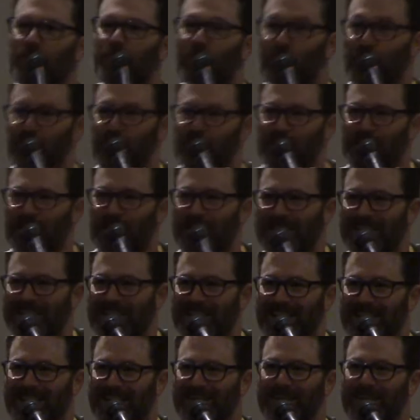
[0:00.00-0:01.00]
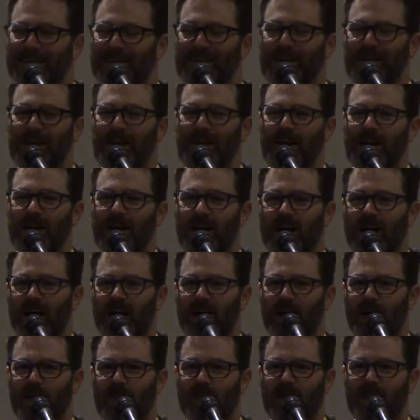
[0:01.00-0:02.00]
of what I was just saying.
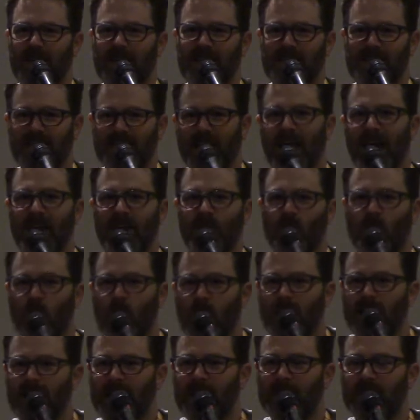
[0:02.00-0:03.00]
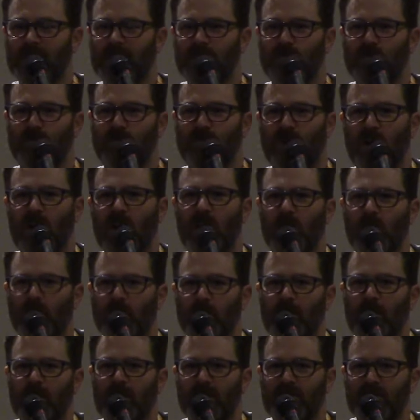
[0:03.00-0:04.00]
Uh, my son wanting to follow
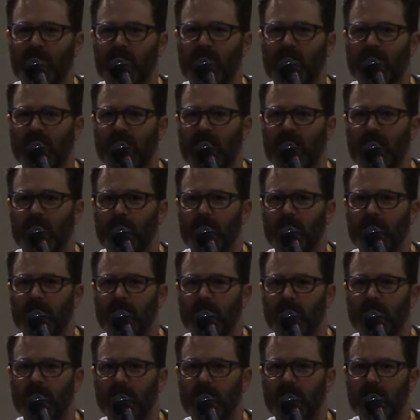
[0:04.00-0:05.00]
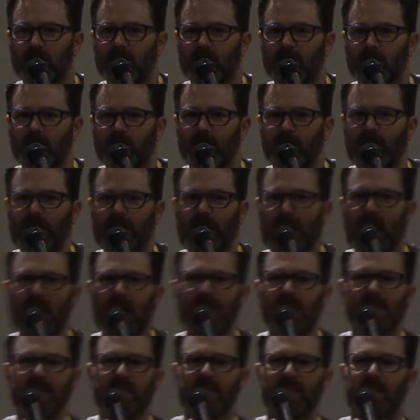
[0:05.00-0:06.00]
in my footsteps
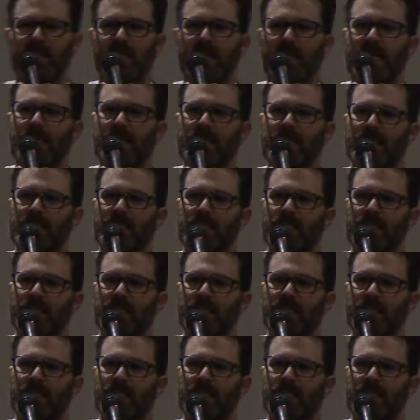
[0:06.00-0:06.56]
because he's